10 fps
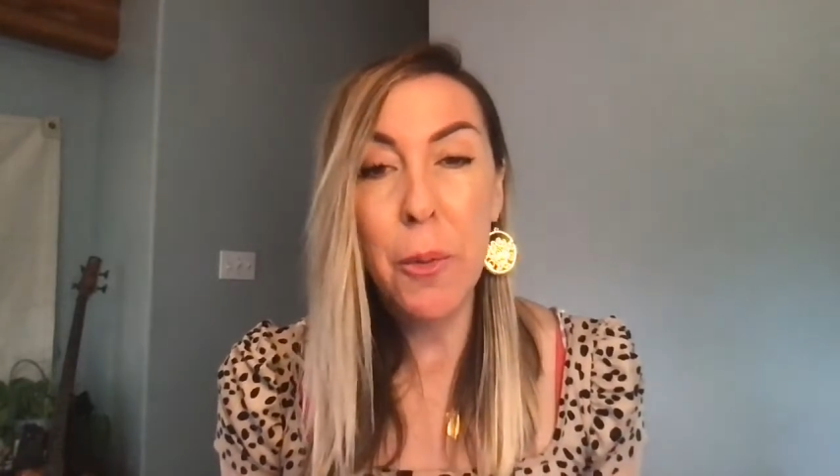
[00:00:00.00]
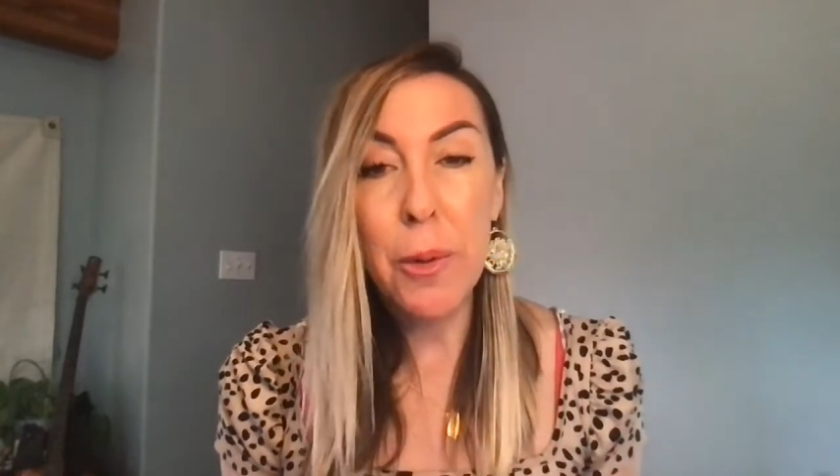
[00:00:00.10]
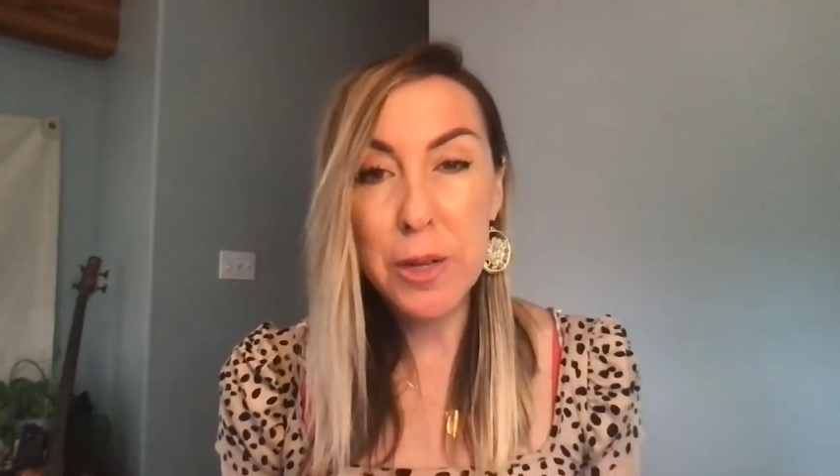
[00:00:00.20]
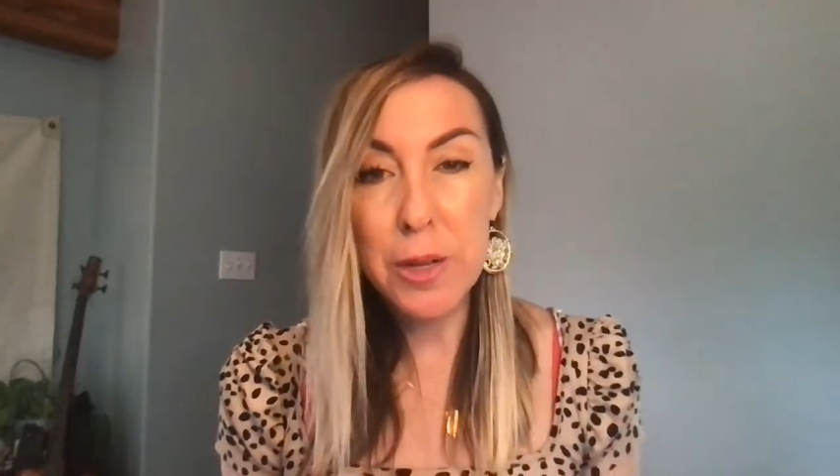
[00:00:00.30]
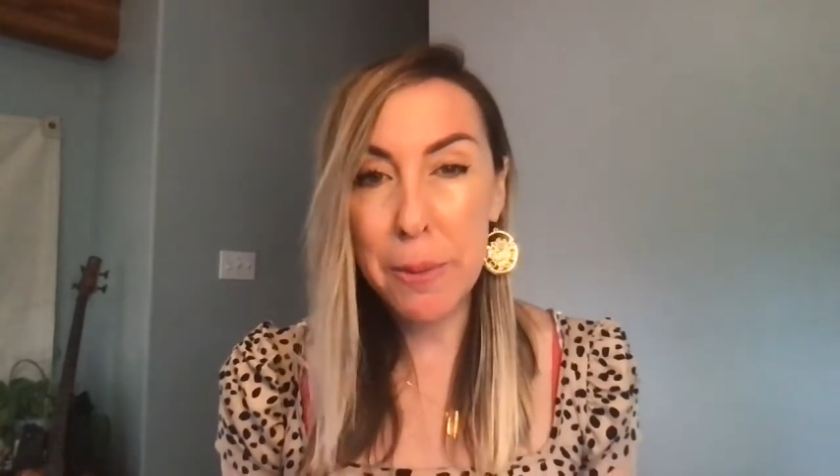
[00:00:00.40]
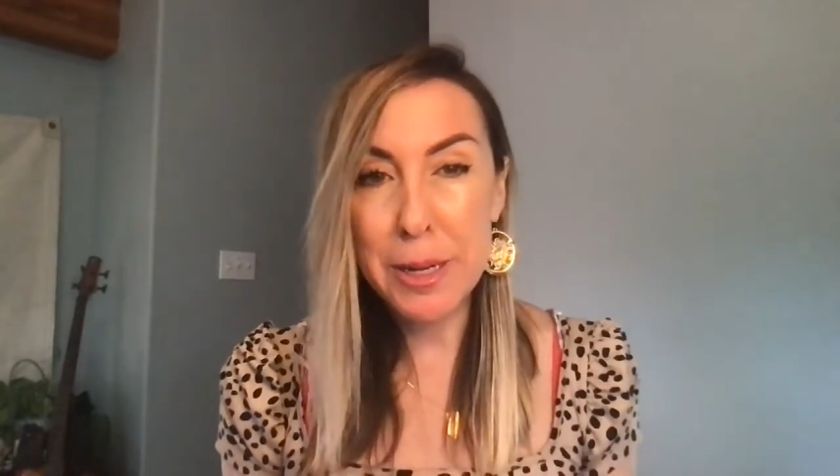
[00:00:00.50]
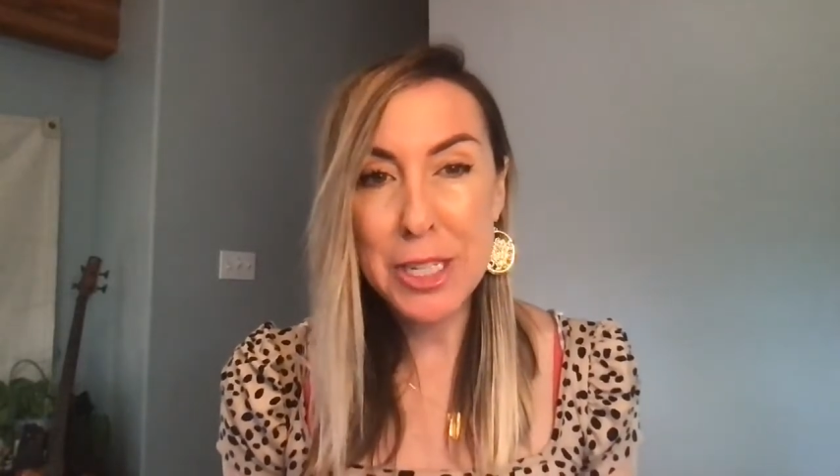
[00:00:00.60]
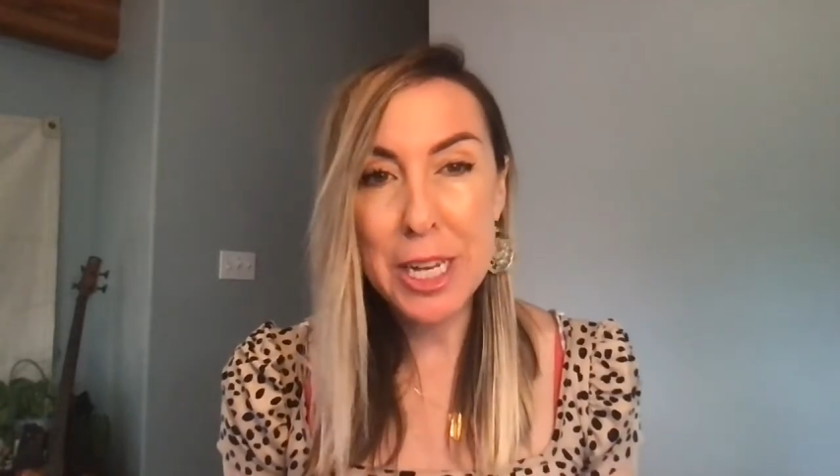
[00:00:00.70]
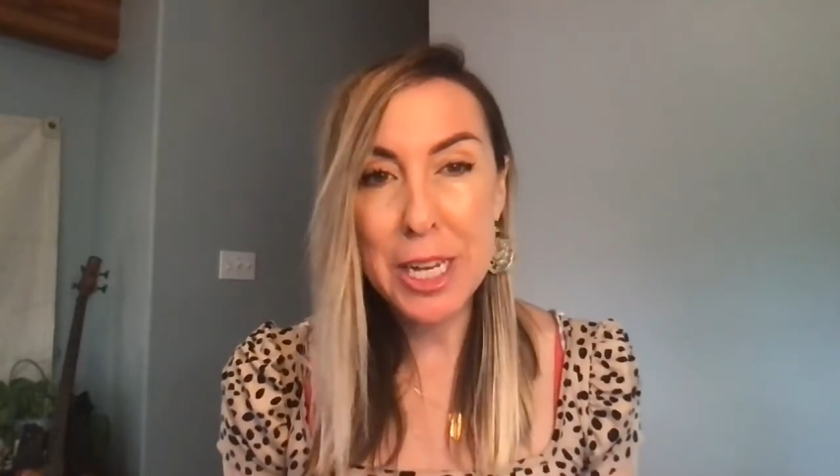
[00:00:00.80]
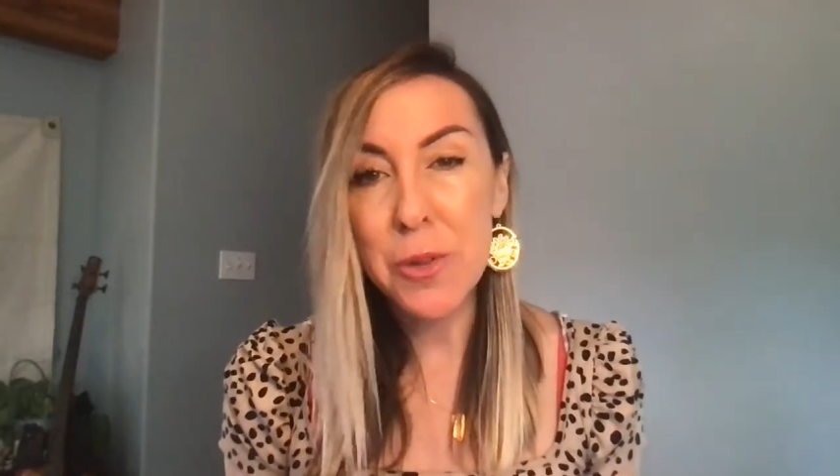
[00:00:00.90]
We really
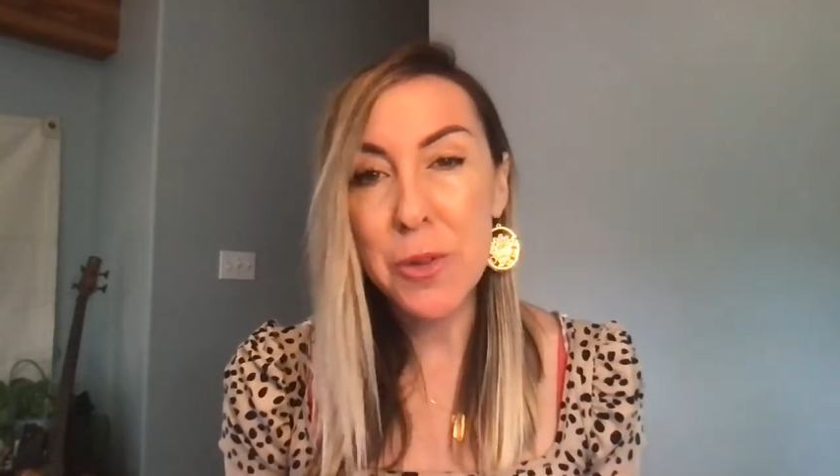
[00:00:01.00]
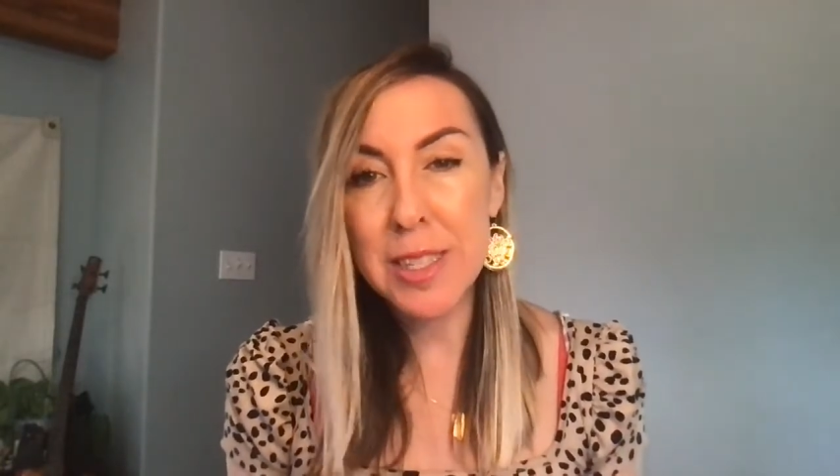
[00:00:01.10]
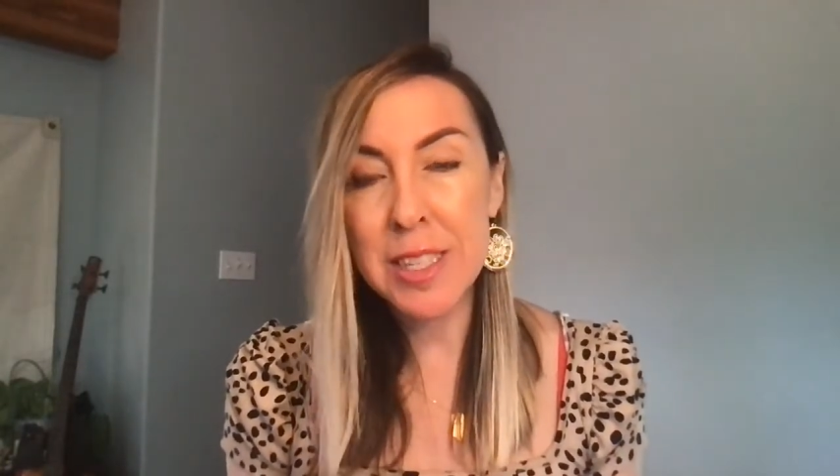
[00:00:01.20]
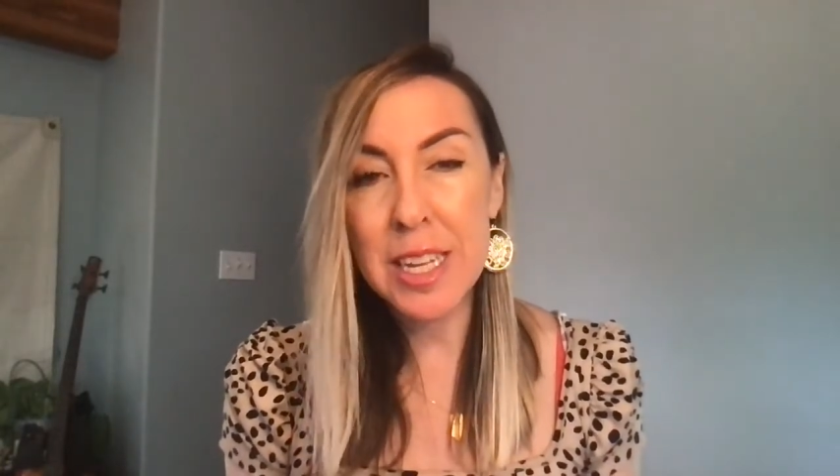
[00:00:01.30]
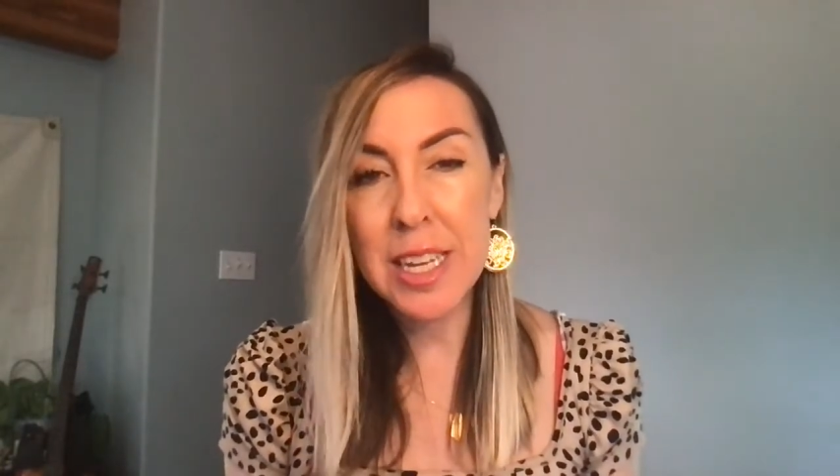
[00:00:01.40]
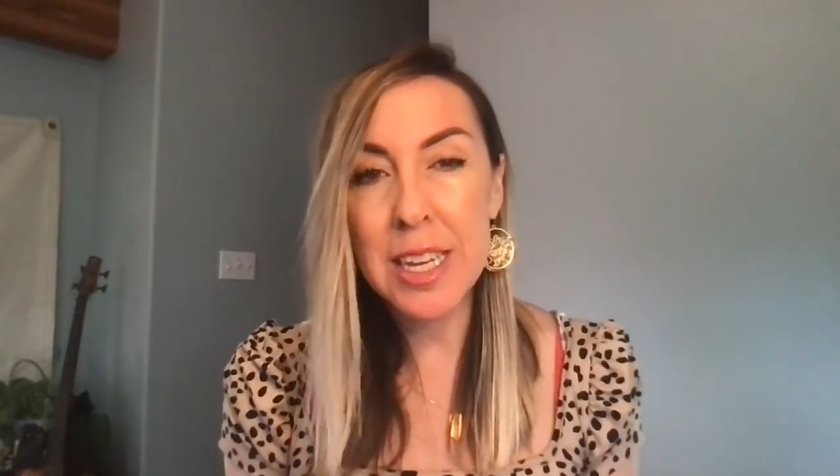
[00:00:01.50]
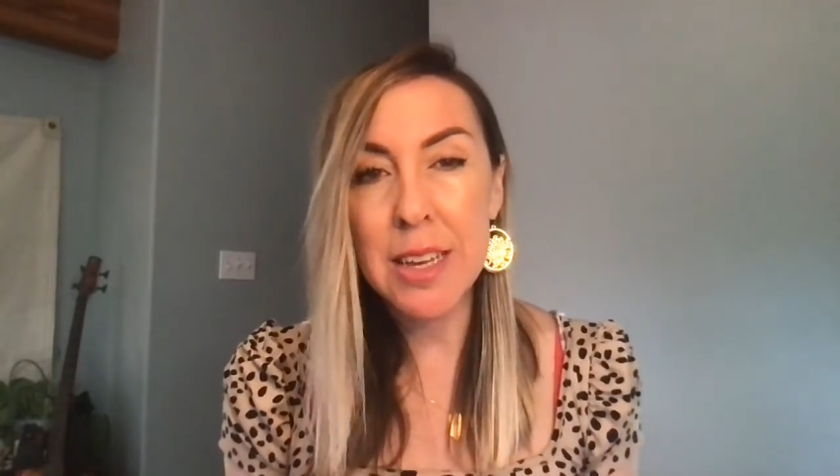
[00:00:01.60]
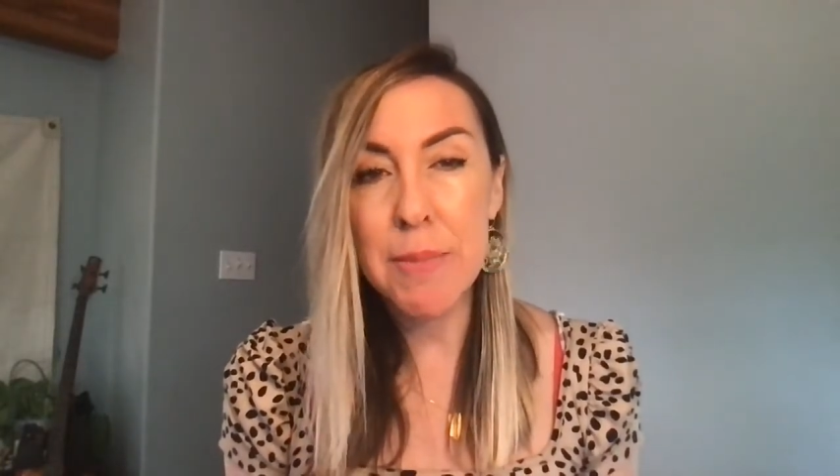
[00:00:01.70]
appreciate you listening,